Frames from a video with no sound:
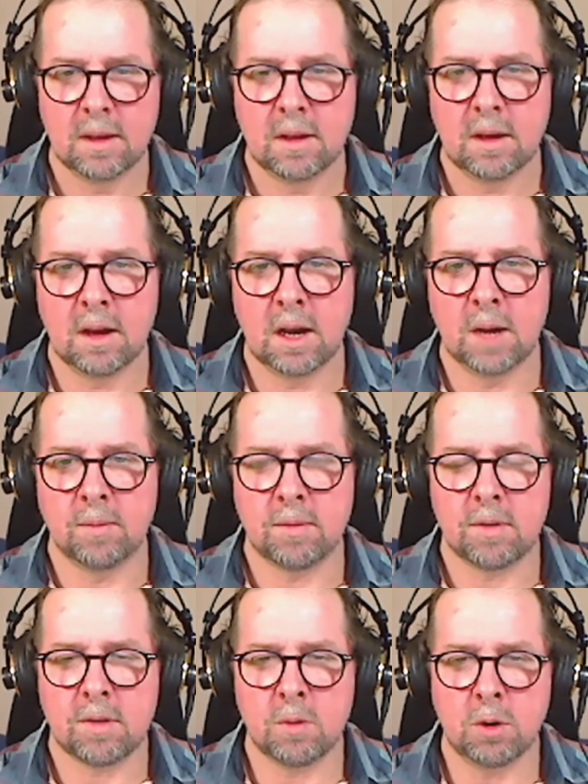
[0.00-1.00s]

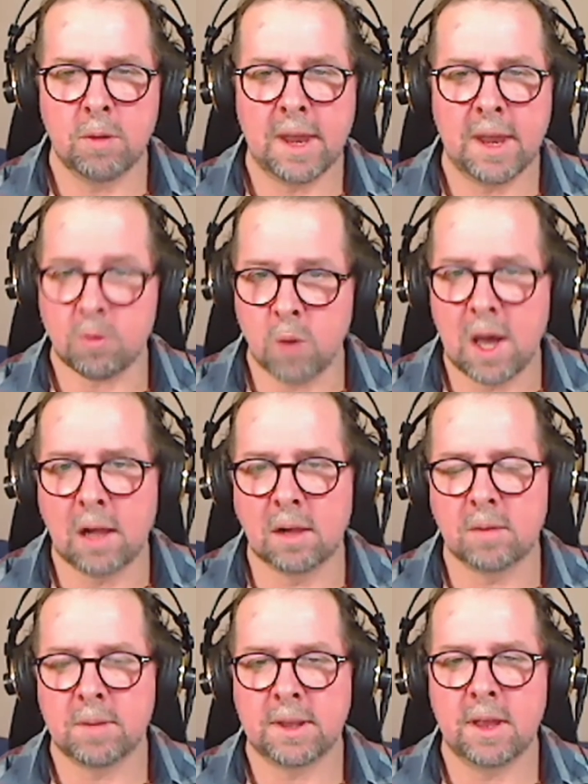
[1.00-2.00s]
So we do that as
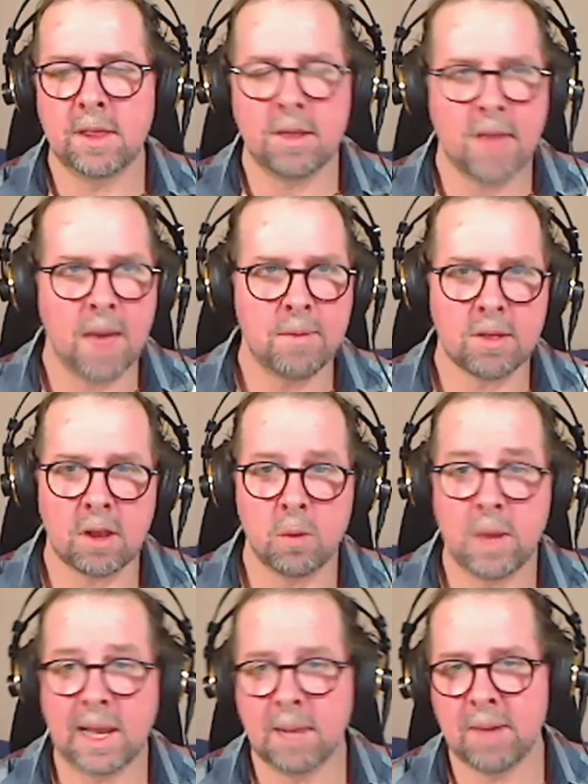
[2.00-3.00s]
well. But then this happens on a
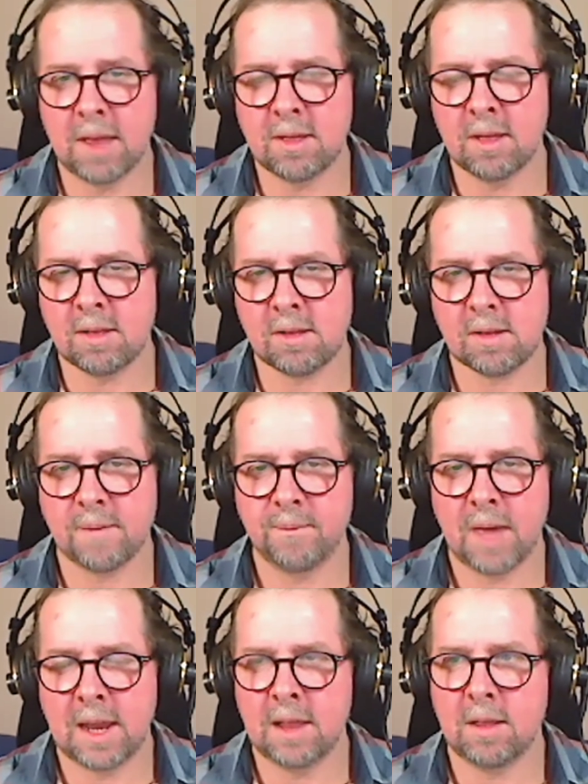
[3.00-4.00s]
weekly basis.
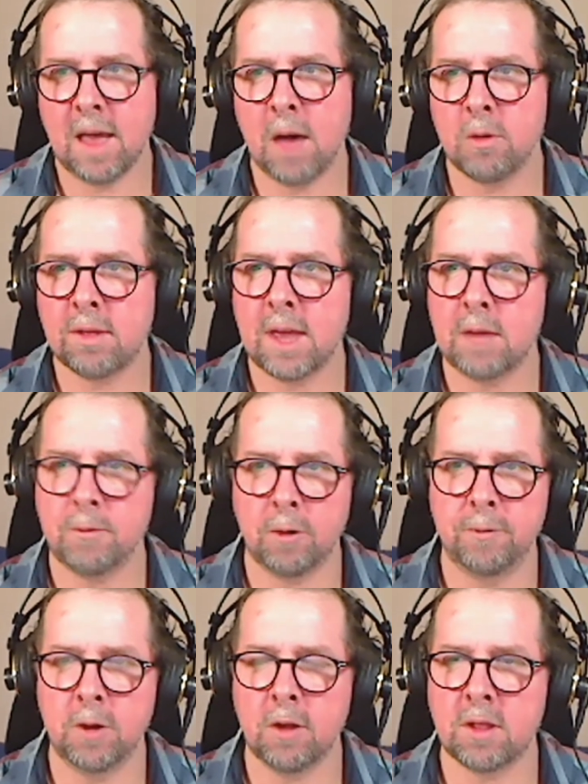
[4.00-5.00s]
And I would say it
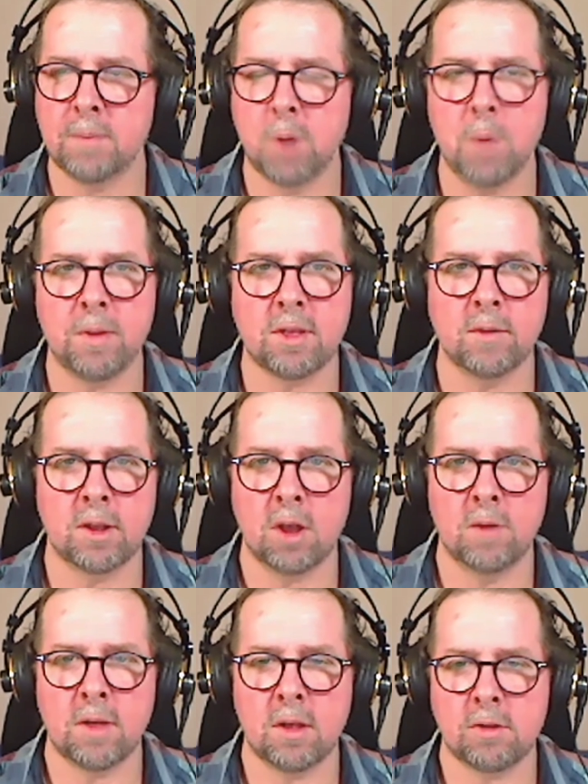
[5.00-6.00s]
fulfills the purpose of
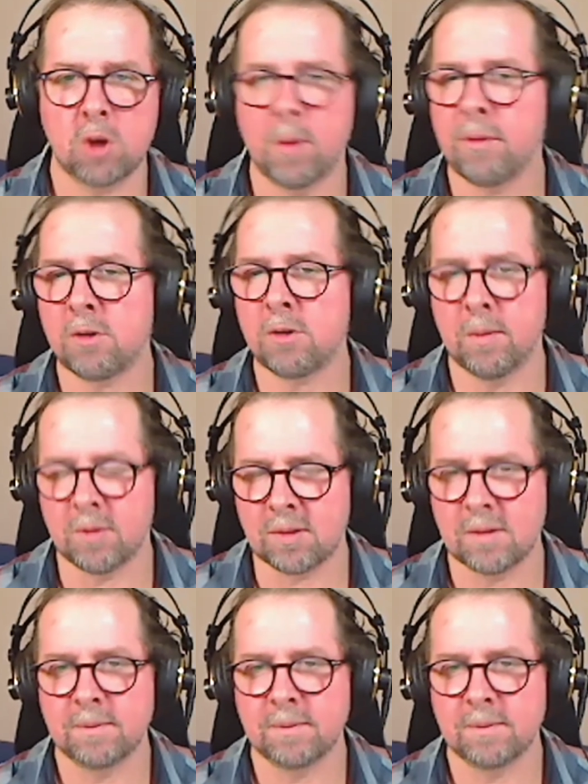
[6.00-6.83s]
a Scrum of Scrums.